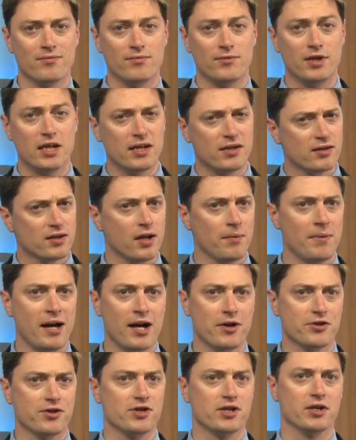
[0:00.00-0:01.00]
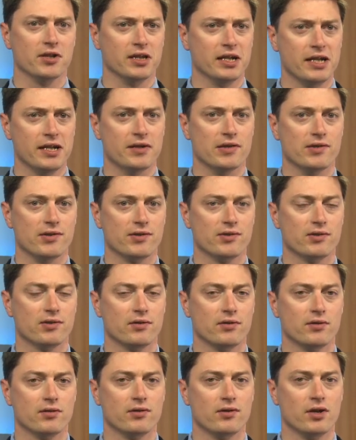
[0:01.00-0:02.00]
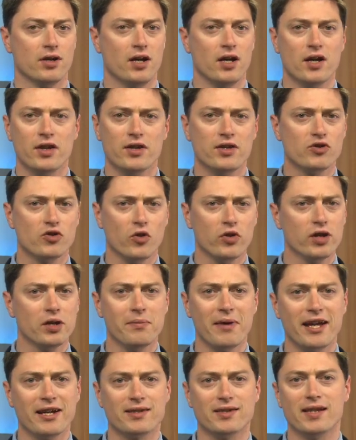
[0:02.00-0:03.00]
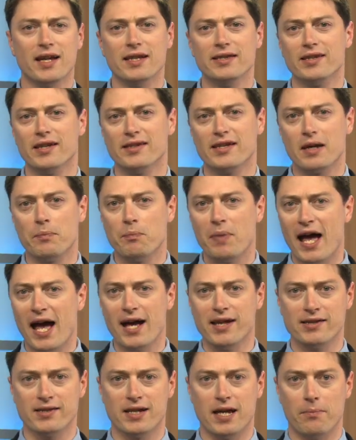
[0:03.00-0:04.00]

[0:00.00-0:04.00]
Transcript: yet somehow still is. This only makes sense as a past